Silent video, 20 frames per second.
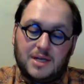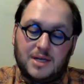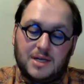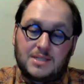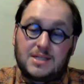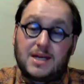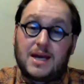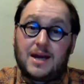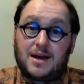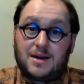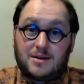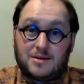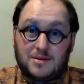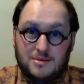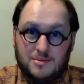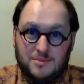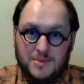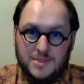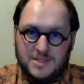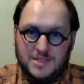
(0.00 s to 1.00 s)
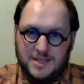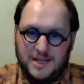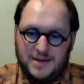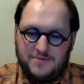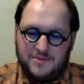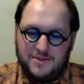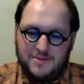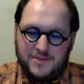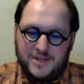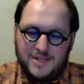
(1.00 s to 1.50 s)
His hair, what's
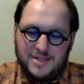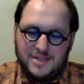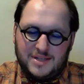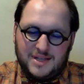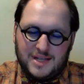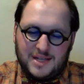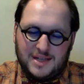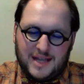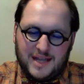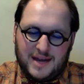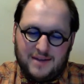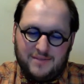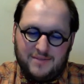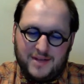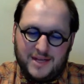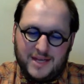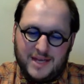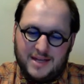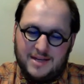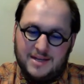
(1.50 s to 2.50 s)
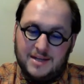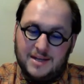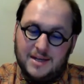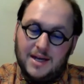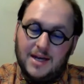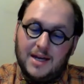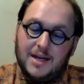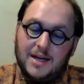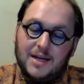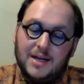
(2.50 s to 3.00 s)
left of it, they laugh again,
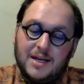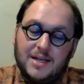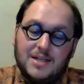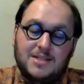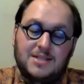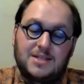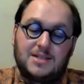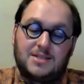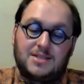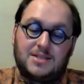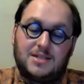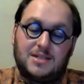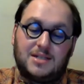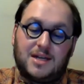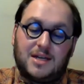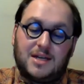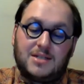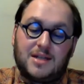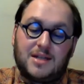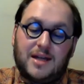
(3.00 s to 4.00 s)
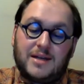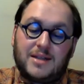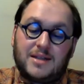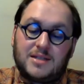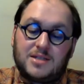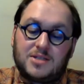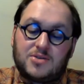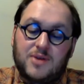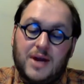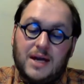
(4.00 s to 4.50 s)
is like the
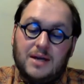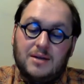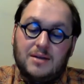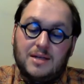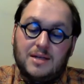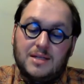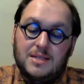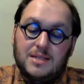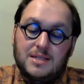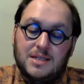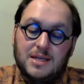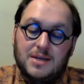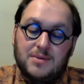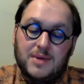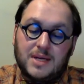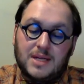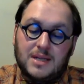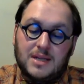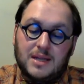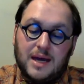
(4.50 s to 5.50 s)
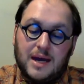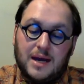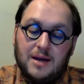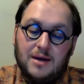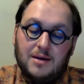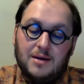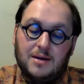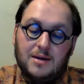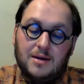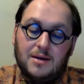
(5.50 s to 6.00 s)
scraggly seaweed
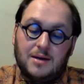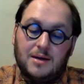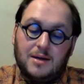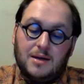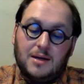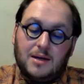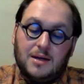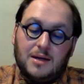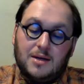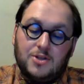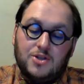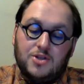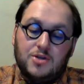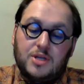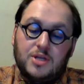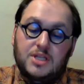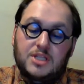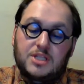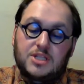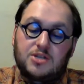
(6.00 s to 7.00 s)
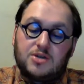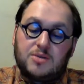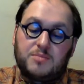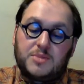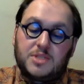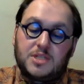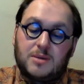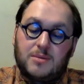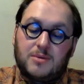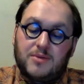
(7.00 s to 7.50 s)
there. Judith
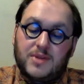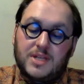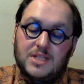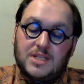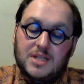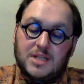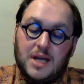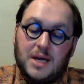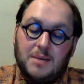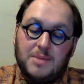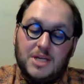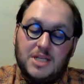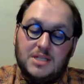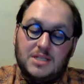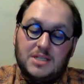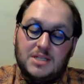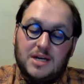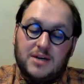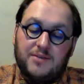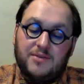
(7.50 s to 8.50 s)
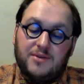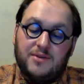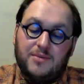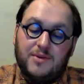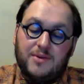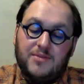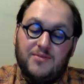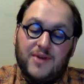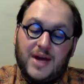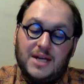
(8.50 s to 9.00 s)
scoops some of the slimy stuff, and
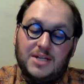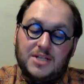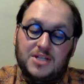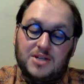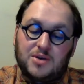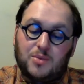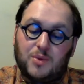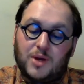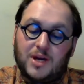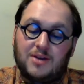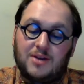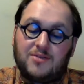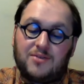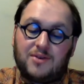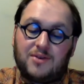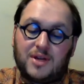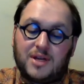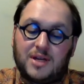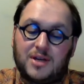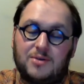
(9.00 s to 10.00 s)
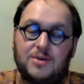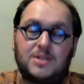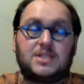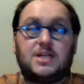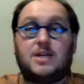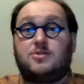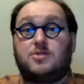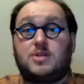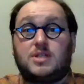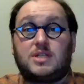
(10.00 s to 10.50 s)
we fashion a wig for you,
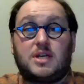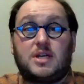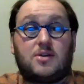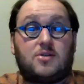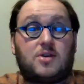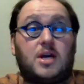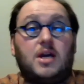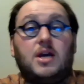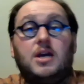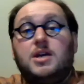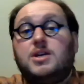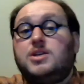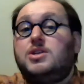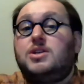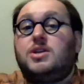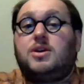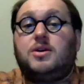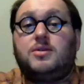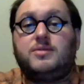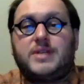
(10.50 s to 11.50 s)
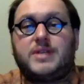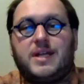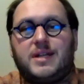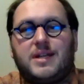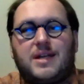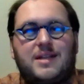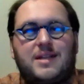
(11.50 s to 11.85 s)
etc., etc. And it goes on.